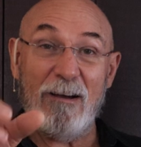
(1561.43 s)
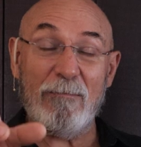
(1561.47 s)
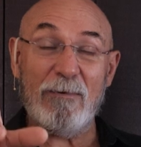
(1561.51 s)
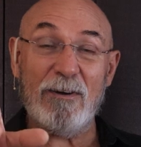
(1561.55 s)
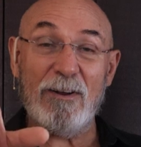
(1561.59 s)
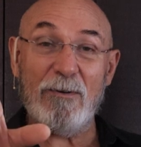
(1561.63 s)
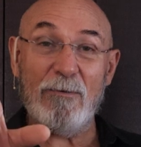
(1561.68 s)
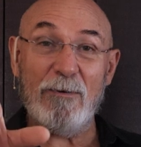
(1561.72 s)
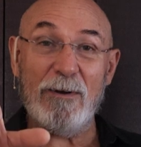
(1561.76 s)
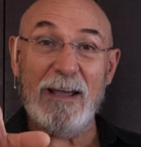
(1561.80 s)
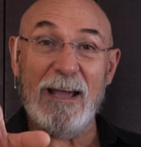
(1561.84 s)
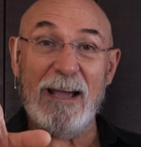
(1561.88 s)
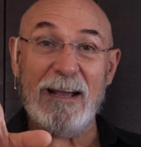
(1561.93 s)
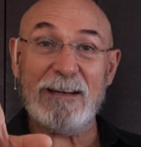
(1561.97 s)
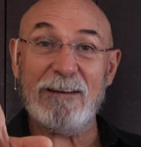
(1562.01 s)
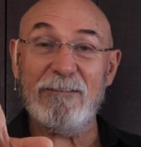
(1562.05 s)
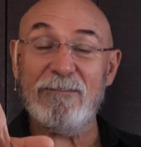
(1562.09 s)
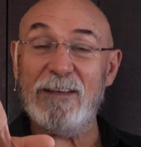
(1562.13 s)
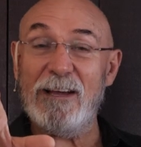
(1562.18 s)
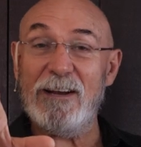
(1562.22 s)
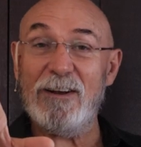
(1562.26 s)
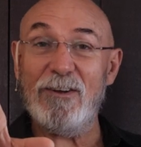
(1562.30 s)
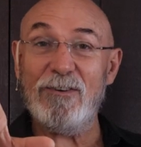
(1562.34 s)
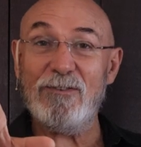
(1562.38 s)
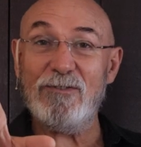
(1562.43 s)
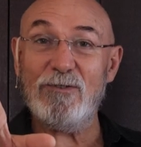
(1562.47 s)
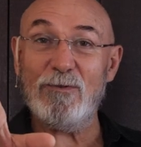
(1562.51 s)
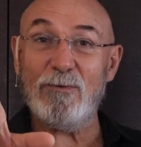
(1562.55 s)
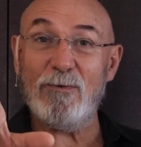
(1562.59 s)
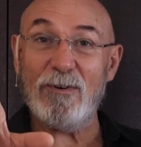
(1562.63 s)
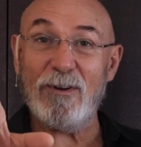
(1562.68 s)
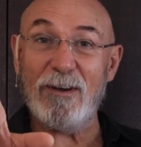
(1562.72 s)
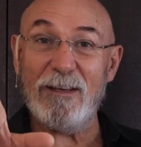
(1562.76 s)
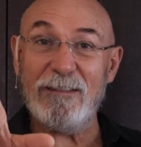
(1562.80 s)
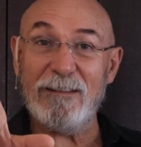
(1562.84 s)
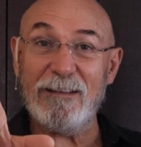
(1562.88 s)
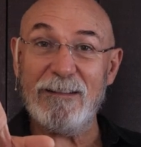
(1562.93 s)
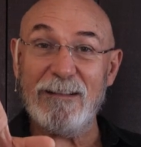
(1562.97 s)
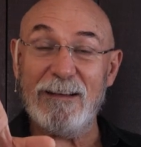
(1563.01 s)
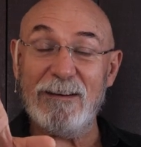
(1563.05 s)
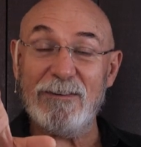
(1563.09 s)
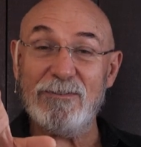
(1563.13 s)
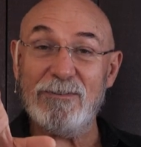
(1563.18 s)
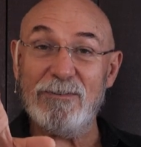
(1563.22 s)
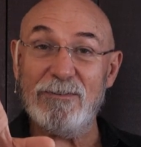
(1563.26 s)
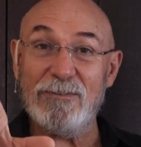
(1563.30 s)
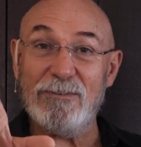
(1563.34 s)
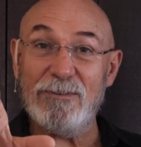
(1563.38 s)
I'm going to react if they don't do what I think they
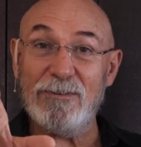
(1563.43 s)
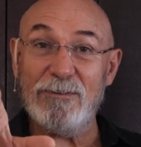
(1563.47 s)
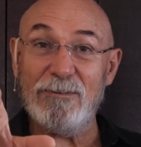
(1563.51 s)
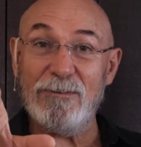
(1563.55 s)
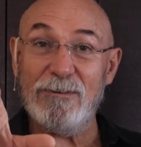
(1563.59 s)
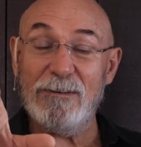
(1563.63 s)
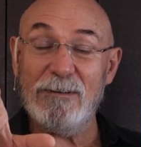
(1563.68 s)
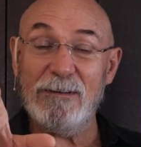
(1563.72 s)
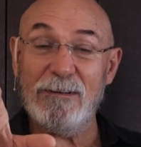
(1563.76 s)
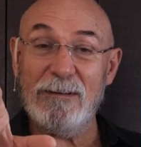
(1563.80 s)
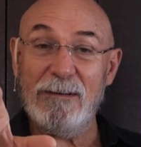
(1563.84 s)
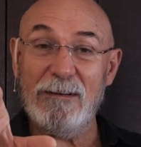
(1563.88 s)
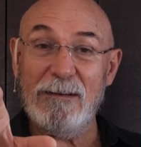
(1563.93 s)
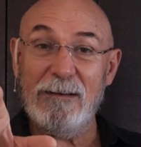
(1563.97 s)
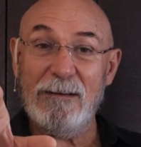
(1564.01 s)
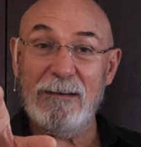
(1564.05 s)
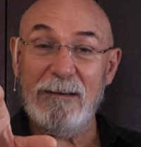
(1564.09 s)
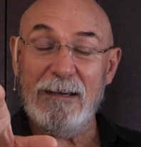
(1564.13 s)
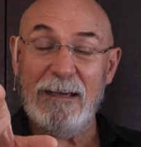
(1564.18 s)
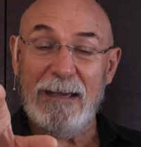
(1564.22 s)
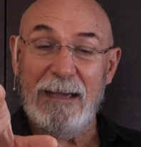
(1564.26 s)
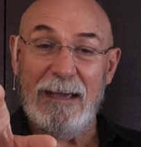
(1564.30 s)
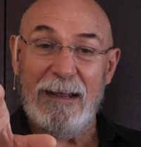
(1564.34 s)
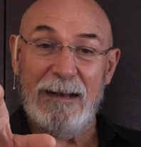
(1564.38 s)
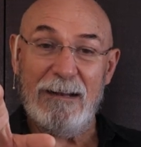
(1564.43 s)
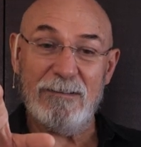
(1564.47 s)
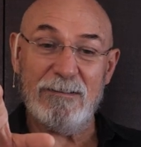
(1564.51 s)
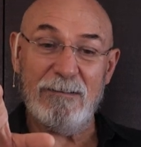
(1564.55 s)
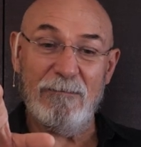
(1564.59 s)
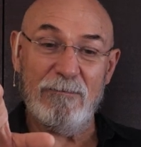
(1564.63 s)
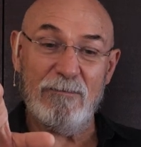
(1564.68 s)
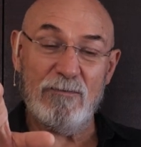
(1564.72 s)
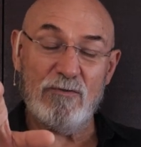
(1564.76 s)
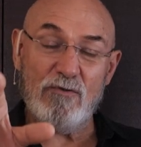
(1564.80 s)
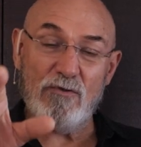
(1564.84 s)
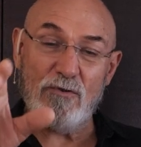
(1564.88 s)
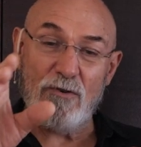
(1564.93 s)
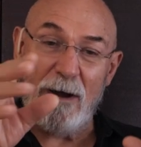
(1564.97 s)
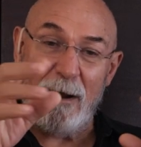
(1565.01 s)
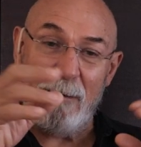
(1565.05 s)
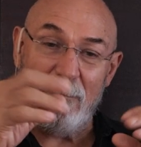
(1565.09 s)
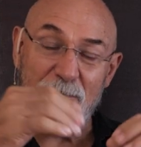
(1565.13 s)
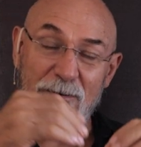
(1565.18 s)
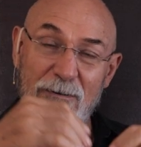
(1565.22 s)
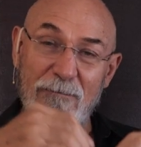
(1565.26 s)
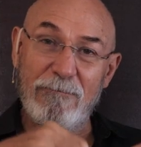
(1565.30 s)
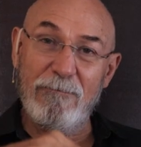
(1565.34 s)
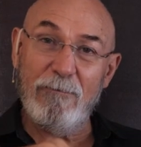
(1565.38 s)
should do. And it's a
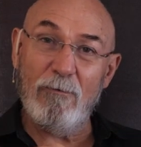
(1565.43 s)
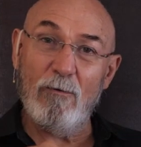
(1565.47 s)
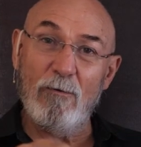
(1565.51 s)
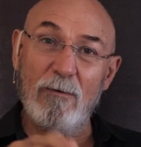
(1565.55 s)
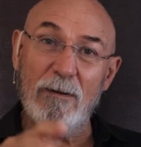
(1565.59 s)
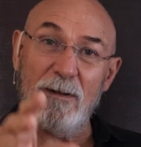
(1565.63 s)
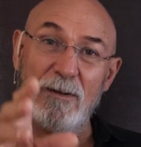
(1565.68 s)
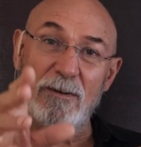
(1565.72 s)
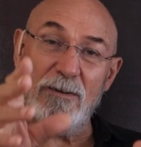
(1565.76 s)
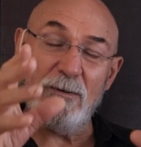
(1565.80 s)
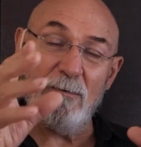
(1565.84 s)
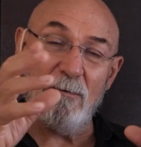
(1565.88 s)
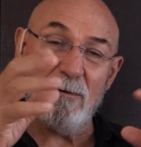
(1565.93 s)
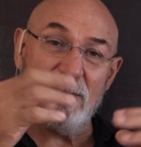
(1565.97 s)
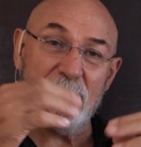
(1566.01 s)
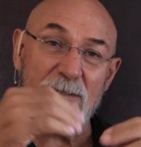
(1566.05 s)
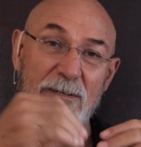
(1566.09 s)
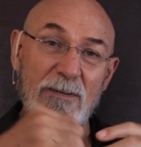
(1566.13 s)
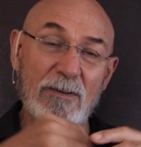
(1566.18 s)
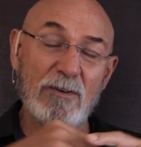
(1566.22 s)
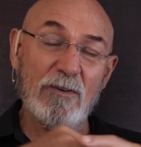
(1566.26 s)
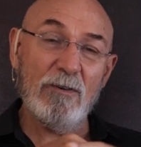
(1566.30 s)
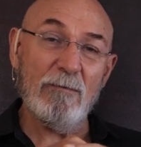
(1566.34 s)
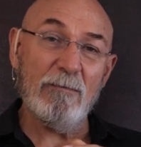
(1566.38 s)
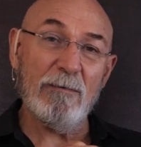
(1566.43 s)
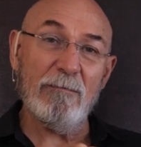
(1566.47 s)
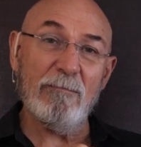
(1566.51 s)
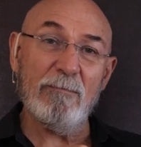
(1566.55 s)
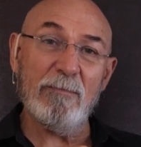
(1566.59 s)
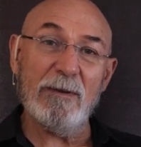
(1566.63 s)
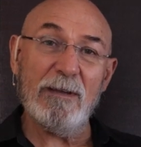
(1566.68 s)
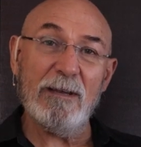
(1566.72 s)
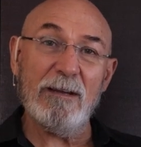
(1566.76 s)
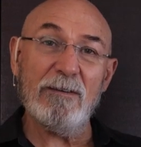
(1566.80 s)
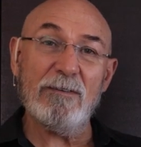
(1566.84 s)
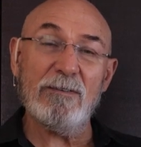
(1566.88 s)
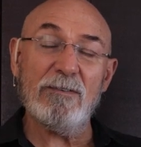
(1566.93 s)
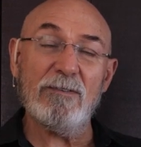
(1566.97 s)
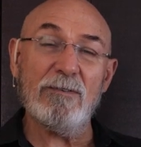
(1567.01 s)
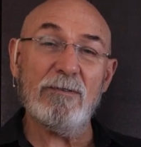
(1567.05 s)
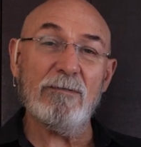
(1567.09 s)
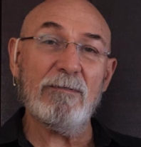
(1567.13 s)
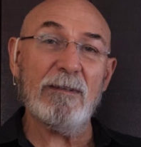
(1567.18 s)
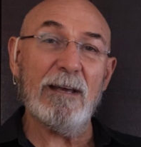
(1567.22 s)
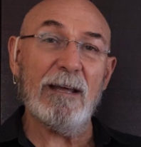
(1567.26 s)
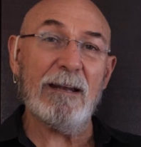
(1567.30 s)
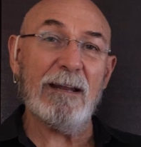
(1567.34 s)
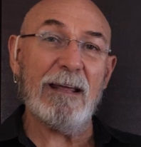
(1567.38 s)
trap to fall into as a human being to
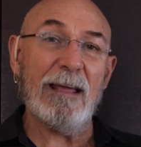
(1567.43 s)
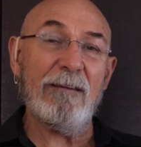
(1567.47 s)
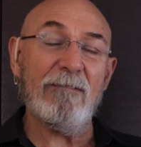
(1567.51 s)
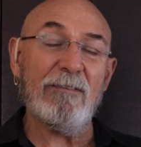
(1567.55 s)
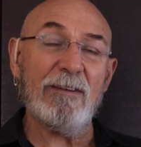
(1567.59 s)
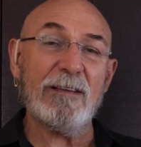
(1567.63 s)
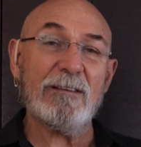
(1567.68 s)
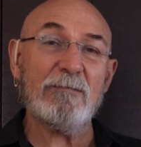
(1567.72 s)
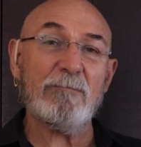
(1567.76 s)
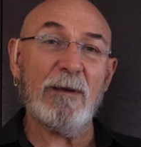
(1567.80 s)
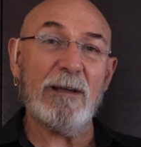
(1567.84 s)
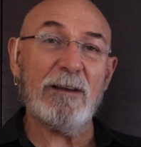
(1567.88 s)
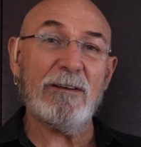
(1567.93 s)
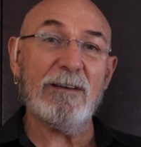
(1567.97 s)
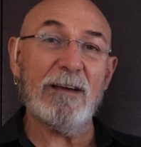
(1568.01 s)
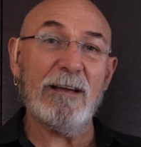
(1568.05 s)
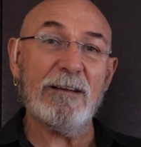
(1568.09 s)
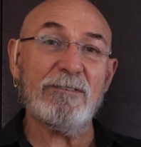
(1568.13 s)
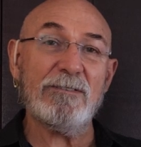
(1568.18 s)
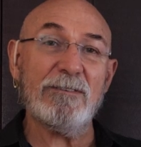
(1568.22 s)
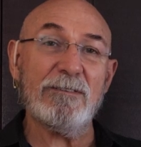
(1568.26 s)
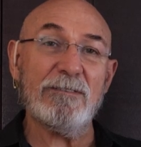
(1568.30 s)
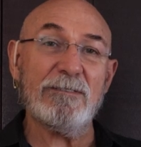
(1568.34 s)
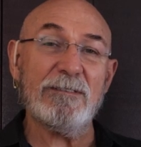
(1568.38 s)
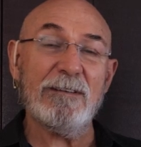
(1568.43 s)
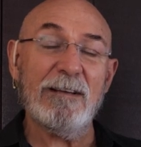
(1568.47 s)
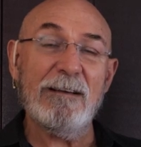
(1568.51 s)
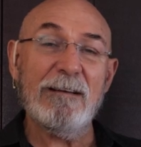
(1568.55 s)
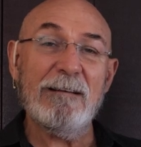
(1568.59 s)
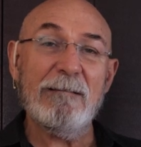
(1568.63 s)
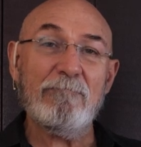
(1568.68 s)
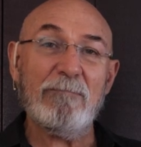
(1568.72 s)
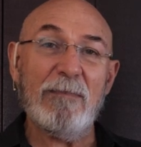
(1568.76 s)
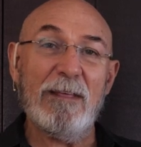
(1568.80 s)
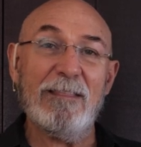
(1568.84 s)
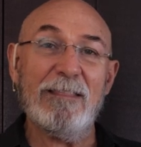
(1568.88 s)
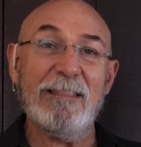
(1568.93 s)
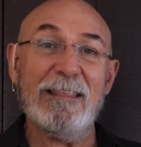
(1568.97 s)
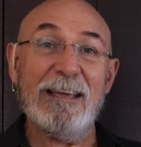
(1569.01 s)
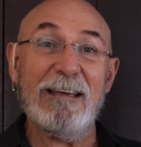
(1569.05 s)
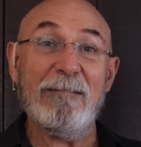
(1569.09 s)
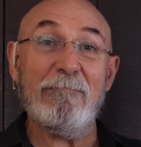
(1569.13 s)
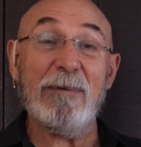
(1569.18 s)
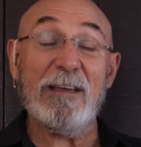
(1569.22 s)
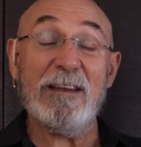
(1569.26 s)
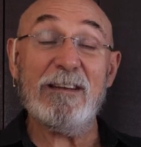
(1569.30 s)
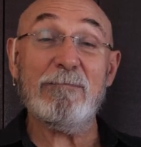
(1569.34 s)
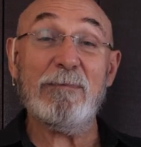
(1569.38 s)
do that, to have expectations that they're
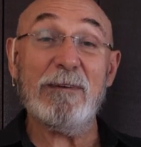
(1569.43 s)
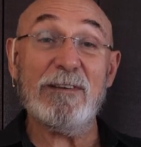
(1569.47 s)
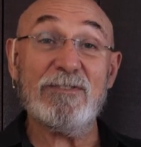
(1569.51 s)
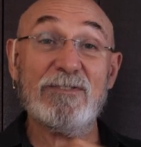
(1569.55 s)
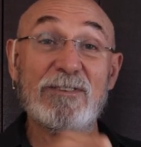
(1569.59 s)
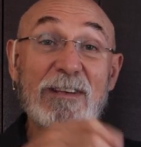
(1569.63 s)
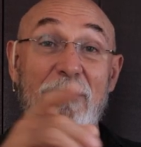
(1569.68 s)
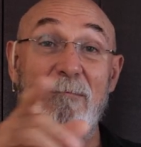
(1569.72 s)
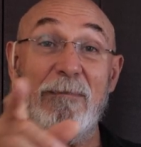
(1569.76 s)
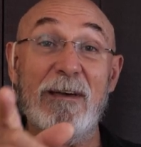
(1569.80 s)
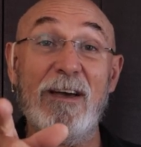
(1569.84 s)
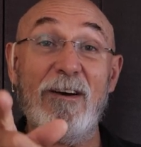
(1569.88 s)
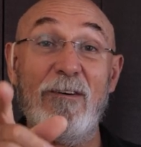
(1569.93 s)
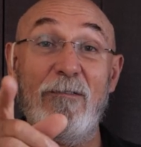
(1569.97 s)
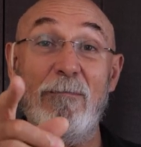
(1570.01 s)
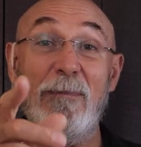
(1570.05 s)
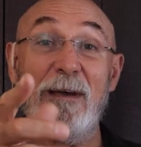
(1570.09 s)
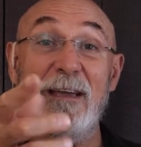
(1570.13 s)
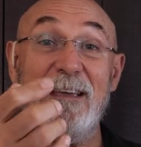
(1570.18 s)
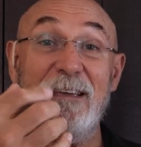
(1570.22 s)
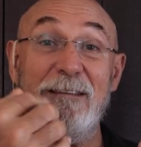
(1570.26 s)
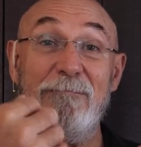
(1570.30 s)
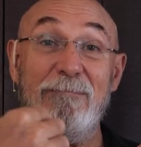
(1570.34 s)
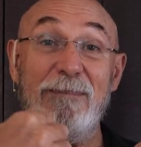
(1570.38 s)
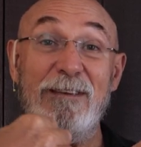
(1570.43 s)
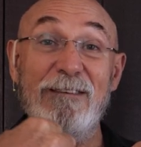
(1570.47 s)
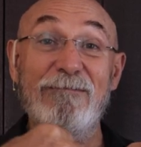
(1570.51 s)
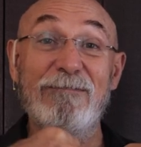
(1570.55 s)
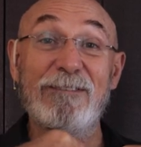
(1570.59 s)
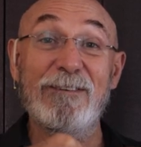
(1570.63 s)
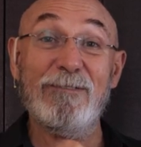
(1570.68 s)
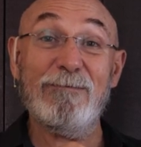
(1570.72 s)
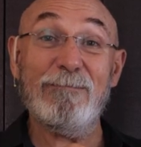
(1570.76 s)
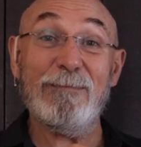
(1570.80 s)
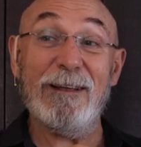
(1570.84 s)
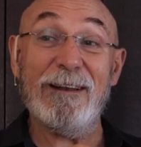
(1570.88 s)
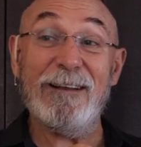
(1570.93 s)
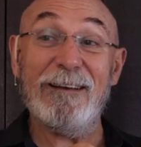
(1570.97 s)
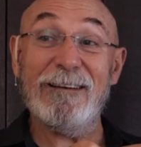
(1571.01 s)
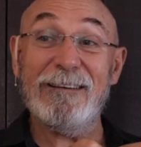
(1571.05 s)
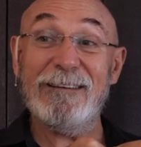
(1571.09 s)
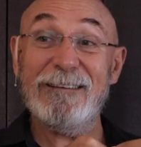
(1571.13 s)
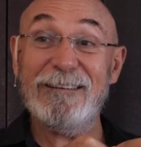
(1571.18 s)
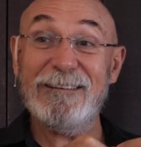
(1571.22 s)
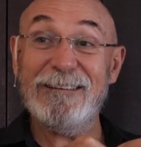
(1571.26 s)
meant to be somehow making me feel better.